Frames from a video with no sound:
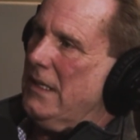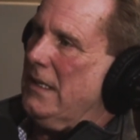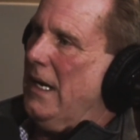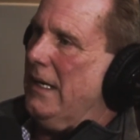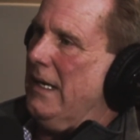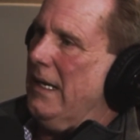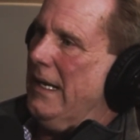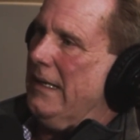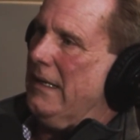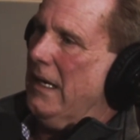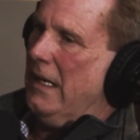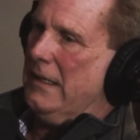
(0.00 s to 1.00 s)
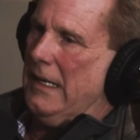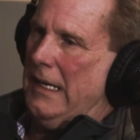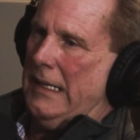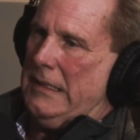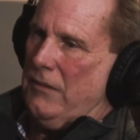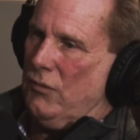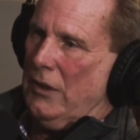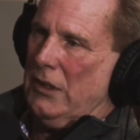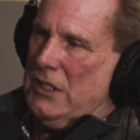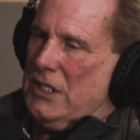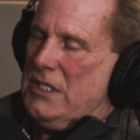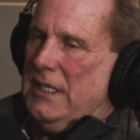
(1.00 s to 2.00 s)
and you
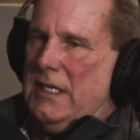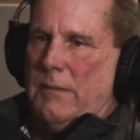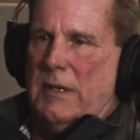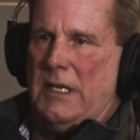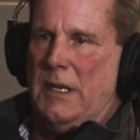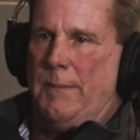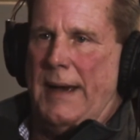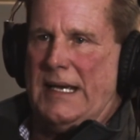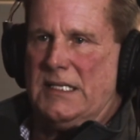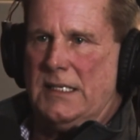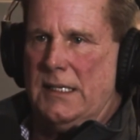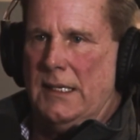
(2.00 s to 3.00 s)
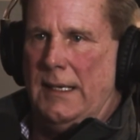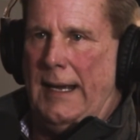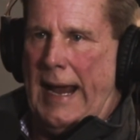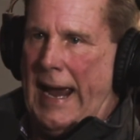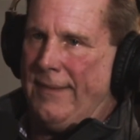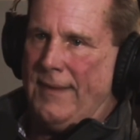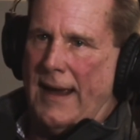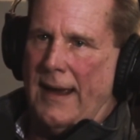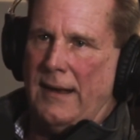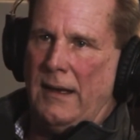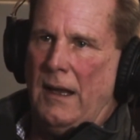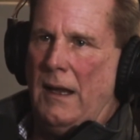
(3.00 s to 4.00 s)
really just need to be the best at
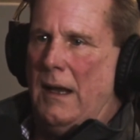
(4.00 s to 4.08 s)
that.